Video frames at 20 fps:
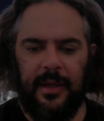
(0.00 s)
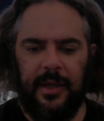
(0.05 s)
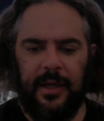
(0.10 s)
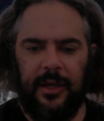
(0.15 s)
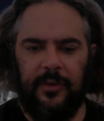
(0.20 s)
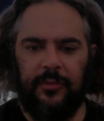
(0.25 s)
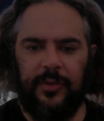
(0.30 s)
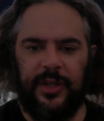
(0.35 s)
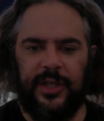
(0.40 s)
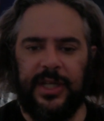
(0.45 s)

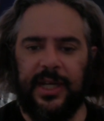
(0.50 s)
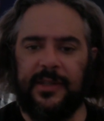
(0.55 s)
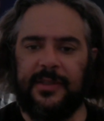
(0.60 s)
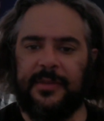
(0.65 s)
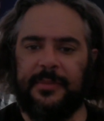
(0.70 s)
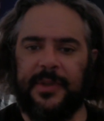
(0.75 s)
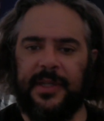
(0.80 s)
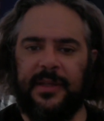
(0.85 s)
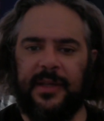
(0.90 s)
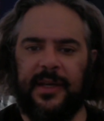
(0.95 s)
reach out
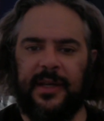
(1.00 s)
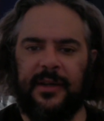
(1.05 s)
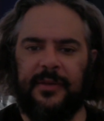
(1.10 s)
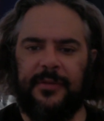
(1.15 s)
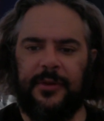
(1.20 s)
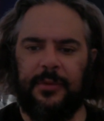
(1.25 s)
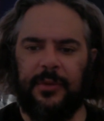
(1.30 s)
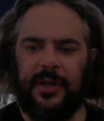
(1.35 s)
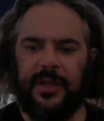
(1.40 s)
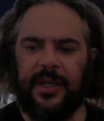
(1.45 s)
to me there if
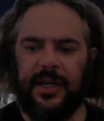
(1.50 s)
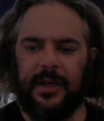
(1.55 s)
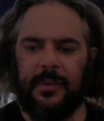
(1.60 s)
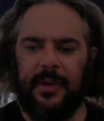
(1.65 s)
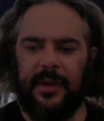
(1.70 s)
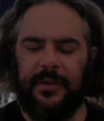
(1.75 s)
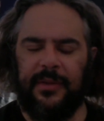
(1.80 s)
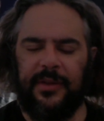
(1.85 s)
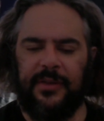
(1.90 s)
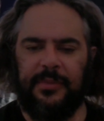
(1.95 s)
you want to talk
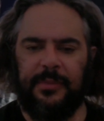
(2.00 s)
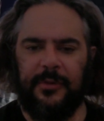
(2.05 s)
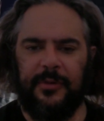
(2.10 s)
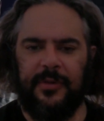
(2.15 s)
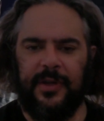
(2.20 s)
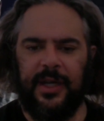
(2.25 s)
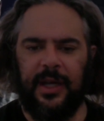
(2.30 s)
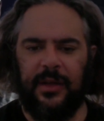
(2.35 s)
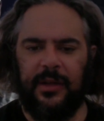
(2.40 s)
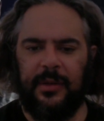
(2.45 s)
about this
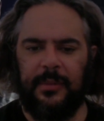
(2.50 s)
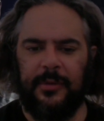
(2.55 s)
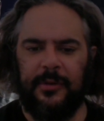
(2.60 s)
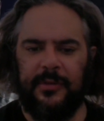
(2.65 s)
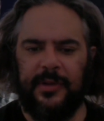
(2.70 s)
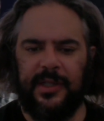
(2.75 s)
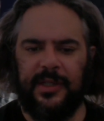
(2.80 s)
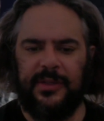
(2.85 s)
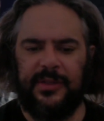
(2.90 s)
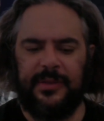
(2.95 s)
movie, other
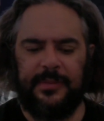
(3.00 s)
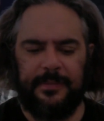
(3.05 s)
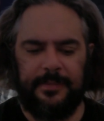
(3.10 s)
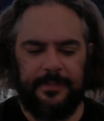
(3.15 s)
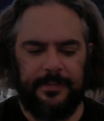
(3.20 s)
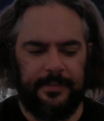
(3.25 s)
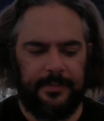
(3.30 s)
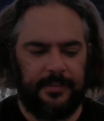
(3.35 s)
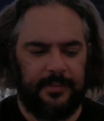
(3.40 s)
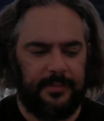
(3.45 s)
movies.
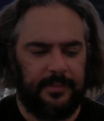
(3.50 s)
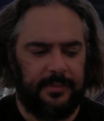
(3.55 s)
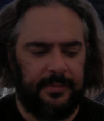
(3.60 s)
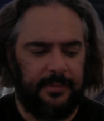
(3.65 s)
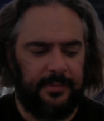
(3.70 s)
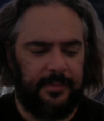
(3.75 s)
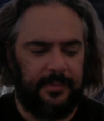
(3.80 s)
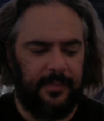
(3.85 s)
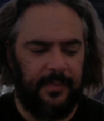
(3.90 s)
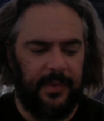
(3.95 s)

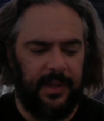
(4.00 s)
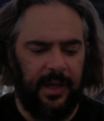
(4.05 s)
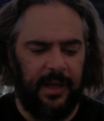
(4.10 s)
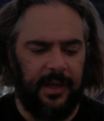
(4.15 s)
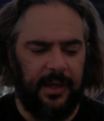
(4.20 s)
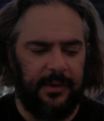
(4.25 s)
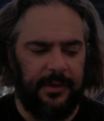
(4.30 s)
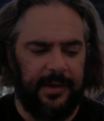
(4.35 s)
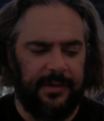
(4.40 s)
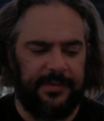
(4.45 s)

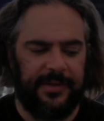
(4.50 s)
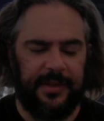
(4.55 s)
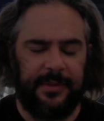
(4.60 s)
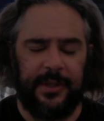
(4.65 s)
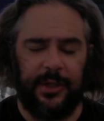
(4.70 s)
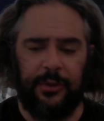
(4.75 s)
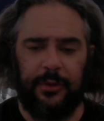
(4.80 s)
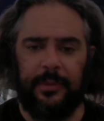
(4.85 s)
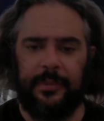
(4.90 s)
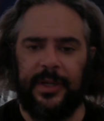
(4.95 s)
If you have
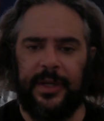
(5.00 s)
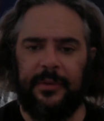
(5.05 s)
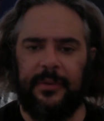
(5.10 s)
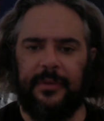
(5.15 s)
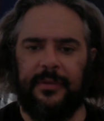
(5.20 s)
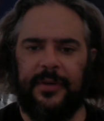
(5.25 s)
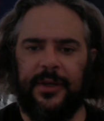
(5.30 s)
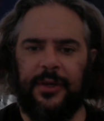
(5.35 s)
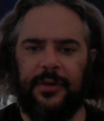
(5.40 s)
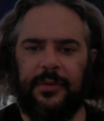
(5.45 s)
something you want me to
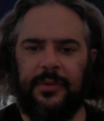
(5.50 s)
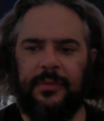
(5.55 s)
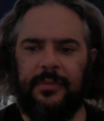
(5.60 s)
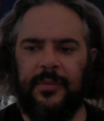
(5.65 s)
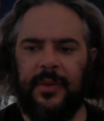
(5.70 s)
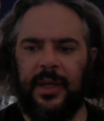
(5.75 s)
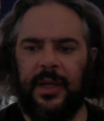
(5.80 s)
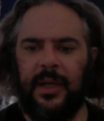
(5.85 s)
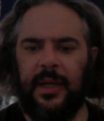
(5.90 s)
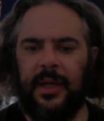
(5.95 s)
review.
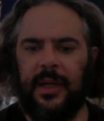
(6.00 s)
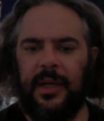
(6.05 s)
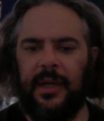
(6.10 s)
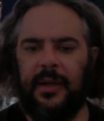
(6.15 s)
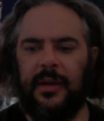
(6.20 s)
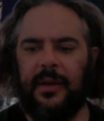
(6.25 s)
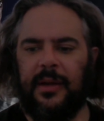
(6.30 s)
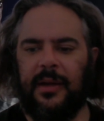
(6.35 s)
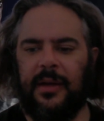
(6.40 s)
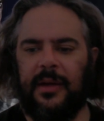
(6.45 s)

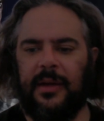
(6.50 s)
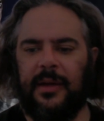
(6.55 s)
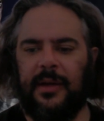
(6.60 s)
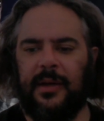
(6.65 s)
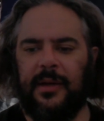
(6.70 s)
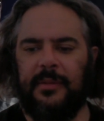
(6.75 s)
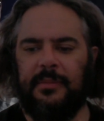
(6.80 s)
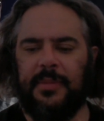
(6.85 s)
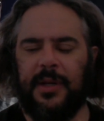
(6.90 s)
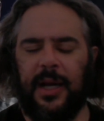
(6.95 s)

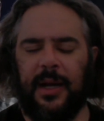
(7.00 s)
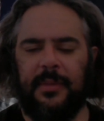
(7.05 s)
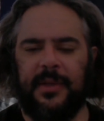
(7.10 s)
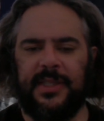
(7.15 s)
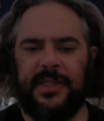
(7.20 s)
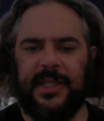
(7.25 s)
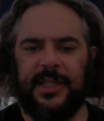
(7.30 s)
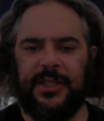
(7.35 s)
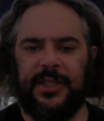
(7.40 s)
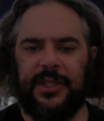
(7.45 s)
Comment
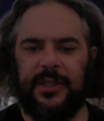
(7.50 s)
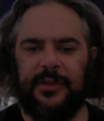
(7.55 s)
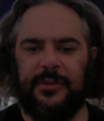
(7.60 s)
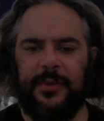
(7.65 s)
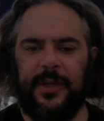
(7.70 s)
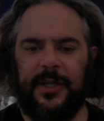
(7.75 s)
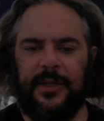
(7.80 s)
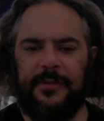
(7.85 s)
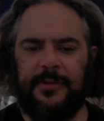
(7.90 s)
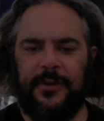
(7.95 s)
section as
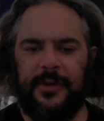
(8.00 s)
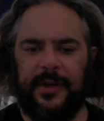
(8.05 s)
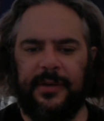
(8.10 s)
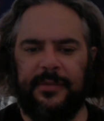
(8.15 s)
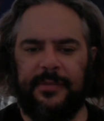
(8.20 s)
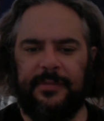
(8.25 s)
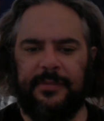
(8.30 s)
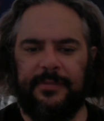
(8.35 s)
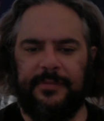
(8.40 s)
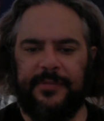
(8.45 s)
well if you have
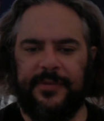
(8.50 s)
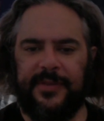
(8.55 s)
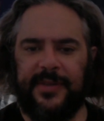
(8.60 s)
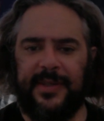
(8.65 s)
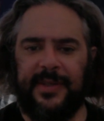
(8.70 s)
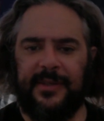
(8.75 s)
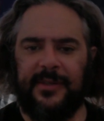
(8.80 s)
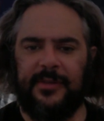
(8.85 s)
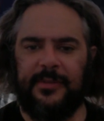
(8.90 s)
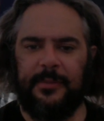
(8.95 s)

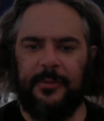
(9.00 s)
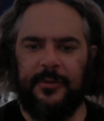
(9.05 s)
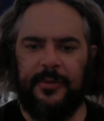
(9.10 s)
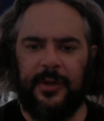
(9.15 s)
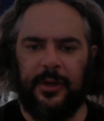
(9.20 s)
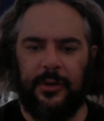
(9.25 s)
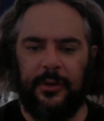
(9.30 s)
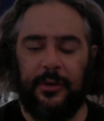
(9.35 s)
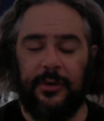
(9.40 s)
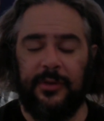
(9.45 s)
seen this movie,
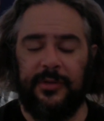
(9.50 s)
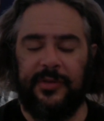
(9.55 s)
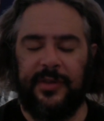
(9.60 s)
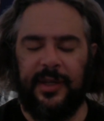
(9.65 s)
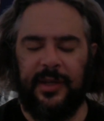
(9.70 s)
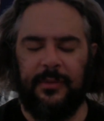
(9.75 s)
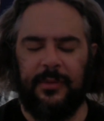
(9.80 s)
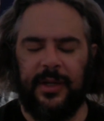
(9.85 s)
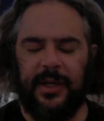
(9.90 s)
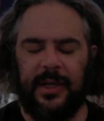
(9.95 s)
or you'll see
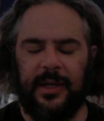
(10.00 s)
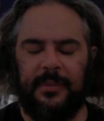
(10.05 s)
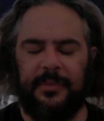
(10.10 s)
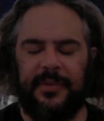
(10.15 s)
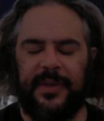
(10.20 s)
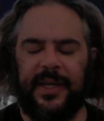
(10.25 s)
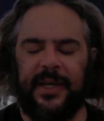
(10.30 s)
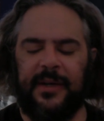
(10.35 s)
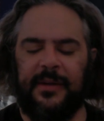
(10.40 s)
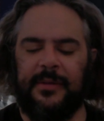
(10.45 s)
it when it
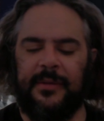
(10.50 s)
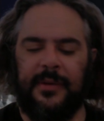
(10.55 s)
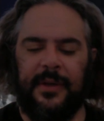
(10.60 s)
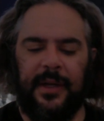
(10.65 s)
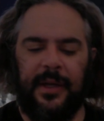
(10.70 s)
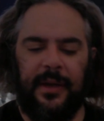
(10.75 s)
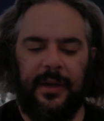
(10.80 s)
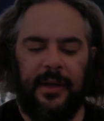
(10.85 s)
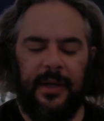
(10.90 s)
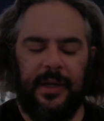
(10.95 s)
comes out.
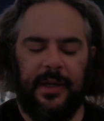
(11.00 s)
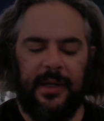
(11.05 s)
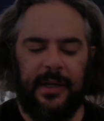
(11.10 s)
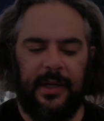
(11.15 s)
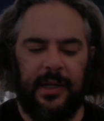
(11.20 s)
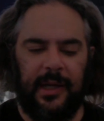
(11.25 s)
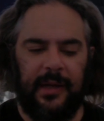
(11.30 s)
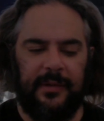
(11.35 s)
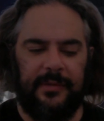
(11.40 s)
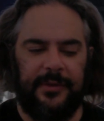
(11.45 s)

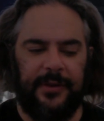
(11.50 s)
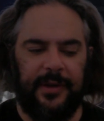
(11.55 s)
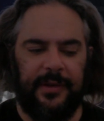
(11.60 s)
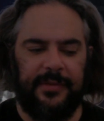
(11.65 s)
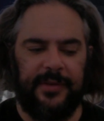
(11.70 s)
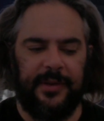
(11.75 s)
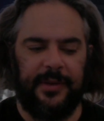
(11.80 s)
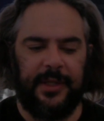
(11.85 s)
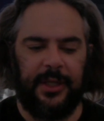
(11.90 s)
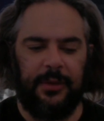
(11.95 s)
If you have
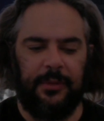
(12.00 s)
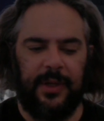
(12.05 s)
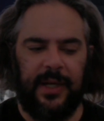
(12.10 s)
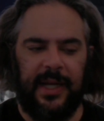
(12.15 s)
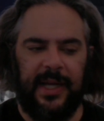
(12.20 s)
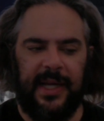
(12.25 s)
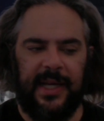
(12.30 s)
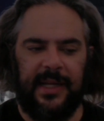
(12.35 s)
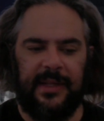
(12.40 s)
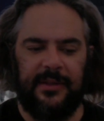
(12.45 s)
something you want
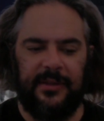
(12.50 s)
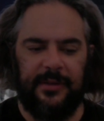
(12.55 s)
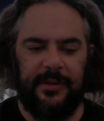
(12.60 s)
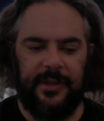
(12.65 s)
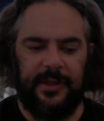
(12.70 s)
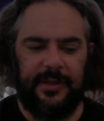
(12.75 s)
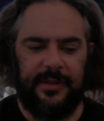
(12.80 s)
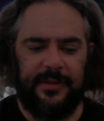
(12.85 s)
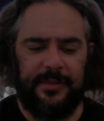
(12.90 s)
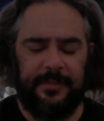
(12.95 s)
to add to
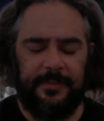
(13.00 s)
this